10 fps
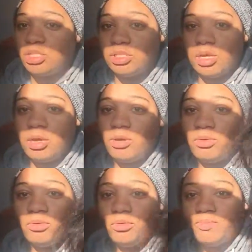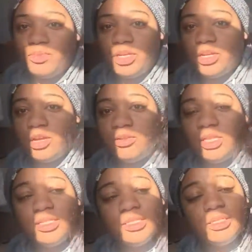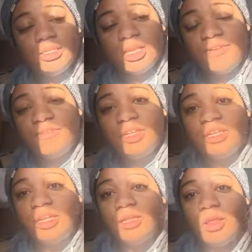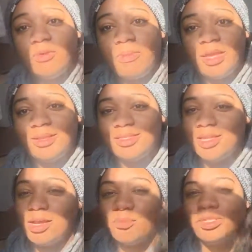So this is definitely low maintenance hair,